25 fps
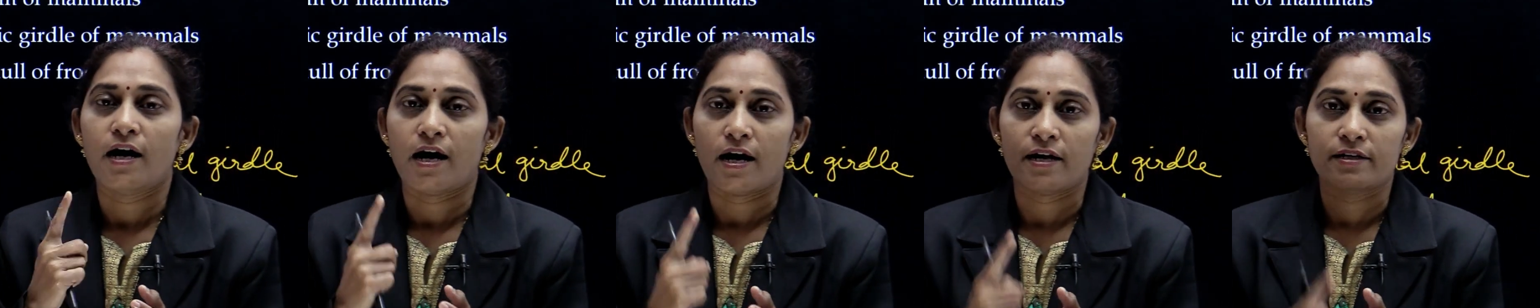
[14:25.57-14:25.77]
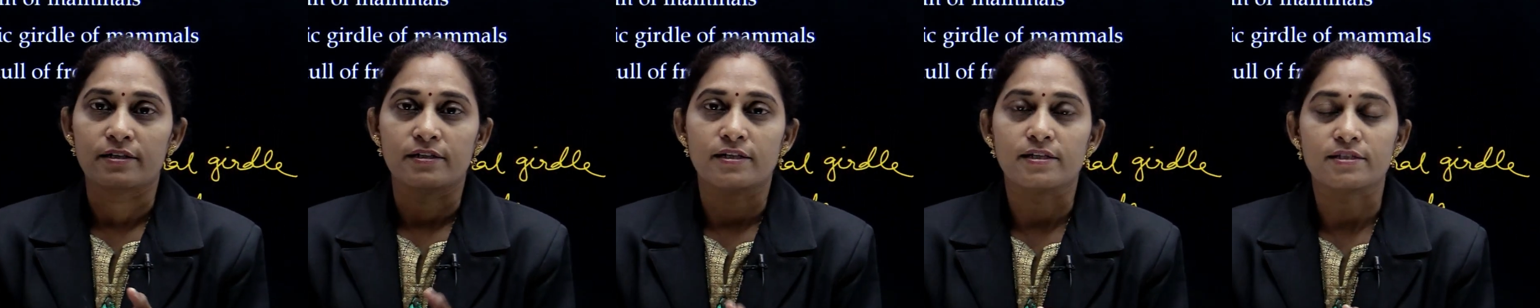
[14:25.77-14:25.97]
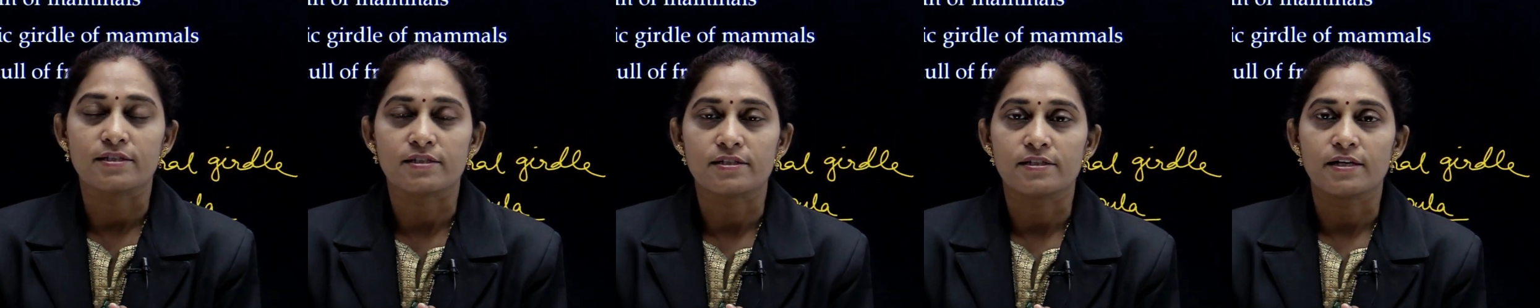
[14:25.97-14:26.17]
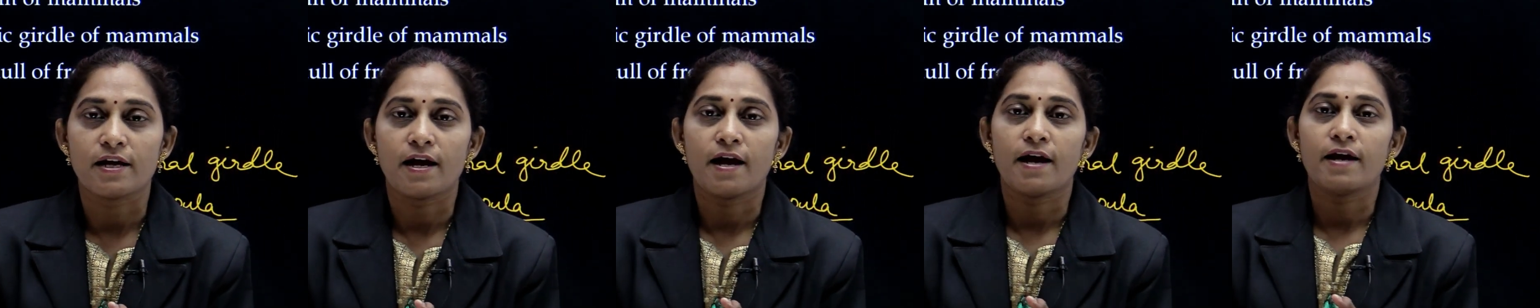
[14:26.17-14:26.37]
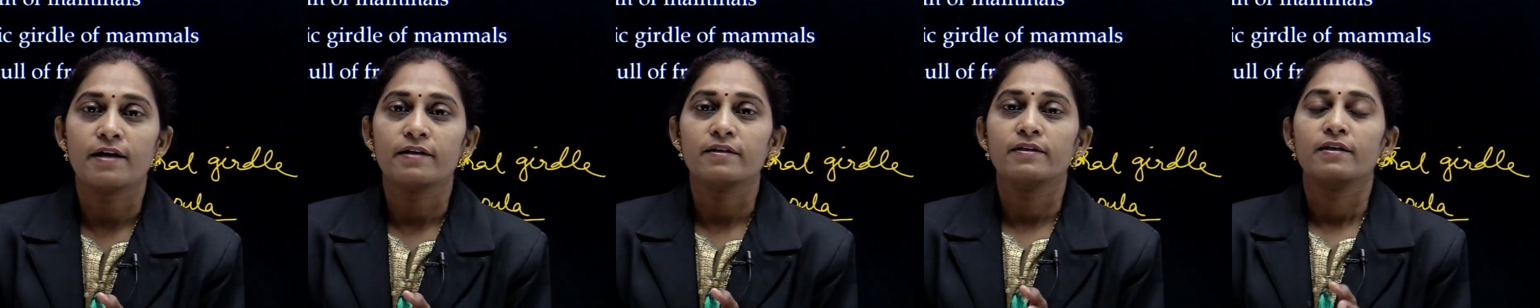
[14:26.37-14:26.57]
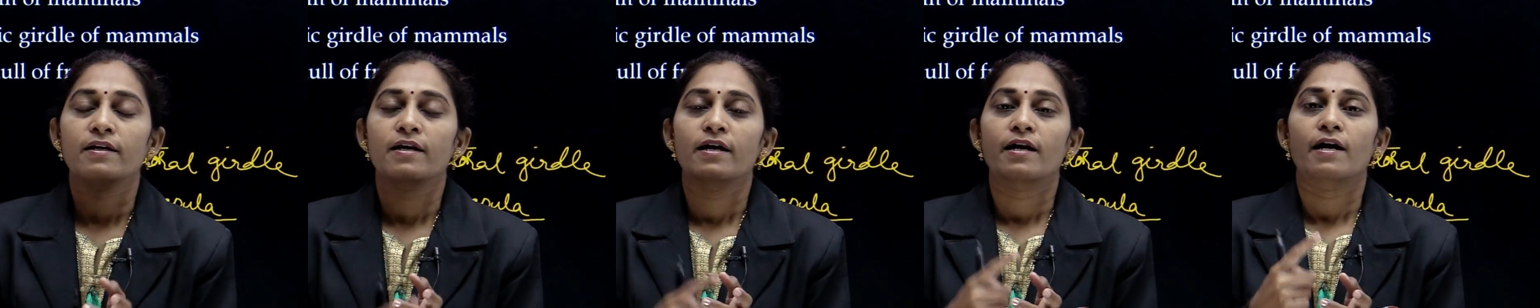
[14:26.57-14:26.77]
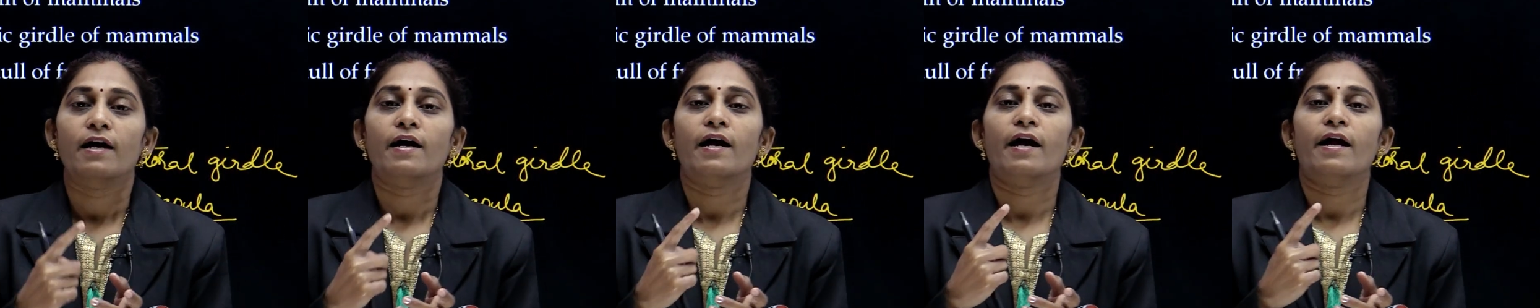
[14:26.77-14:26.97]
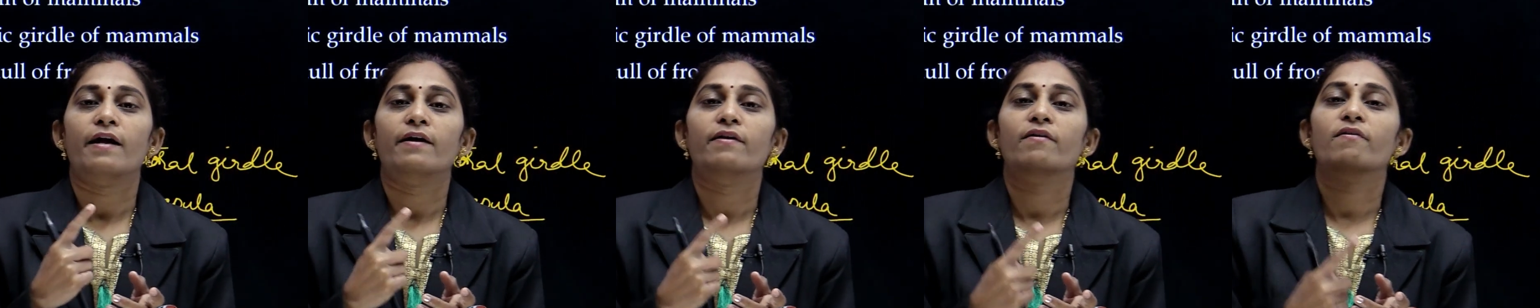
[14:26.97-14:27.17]
understand
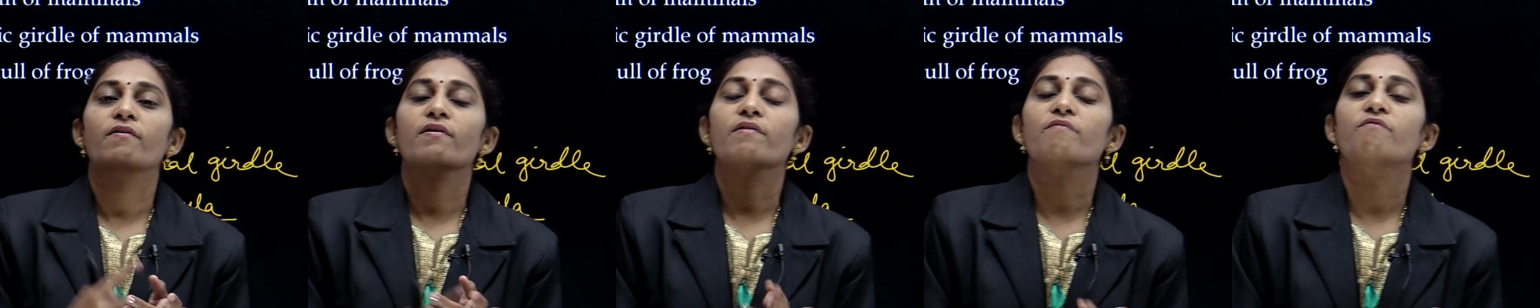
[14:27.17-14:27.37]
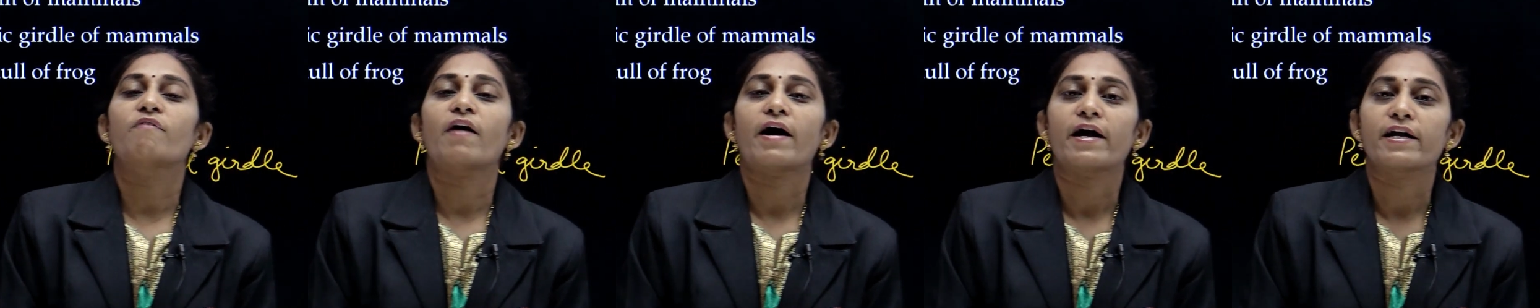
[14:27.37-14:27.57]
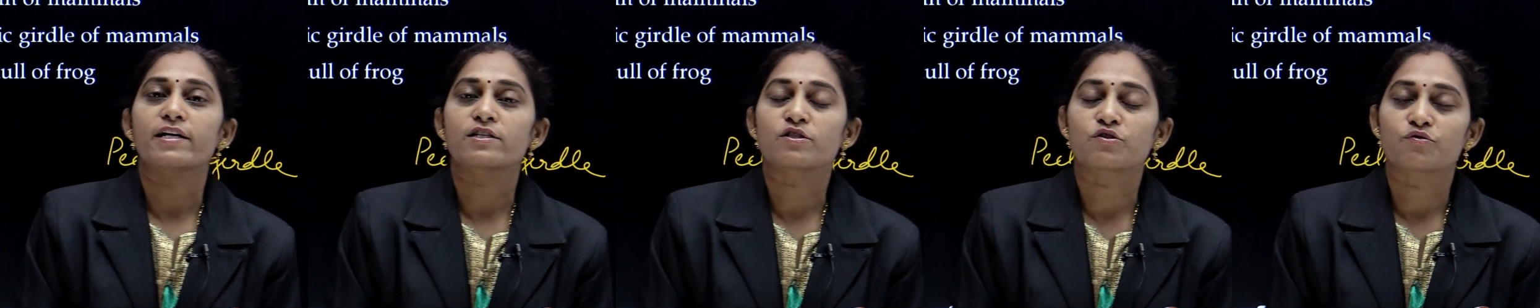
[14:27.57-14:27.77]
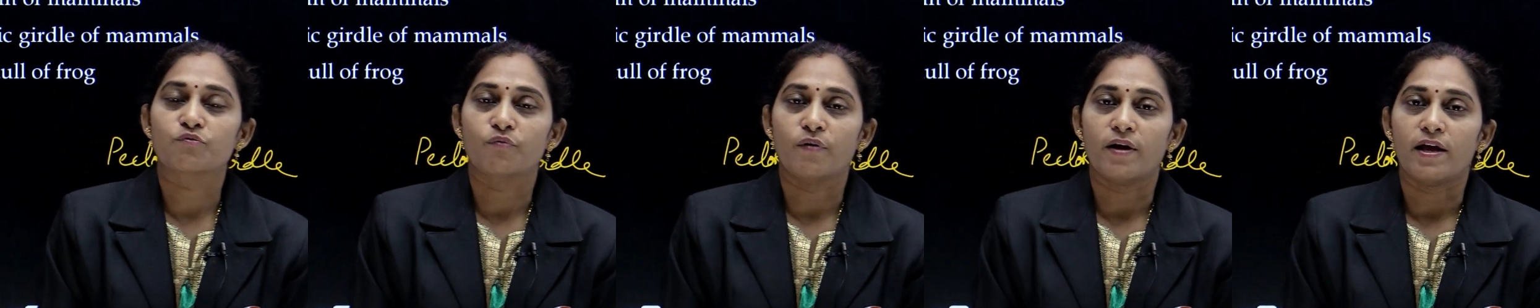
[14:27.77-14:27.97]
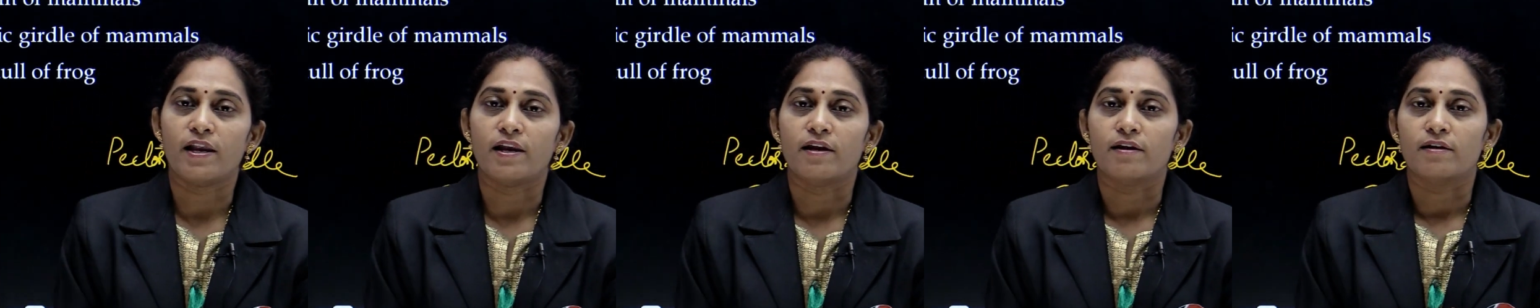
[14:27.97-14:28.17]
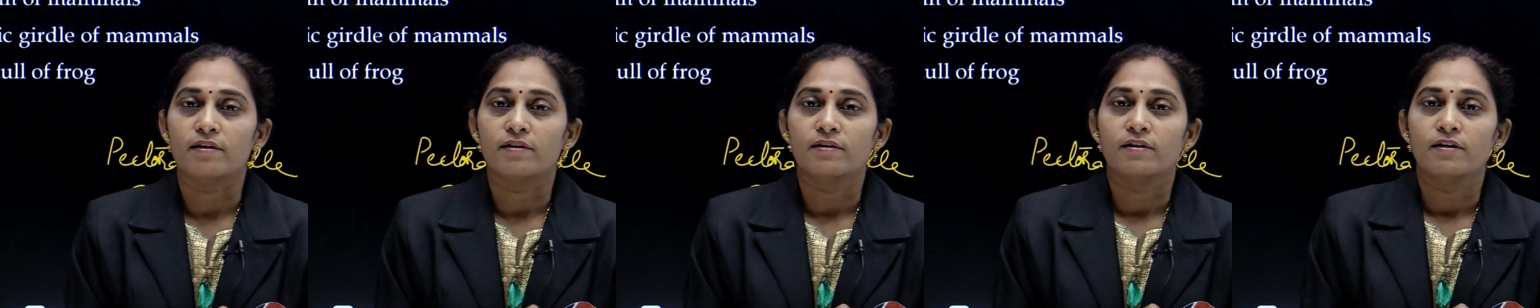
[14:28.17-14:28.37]
and revise well.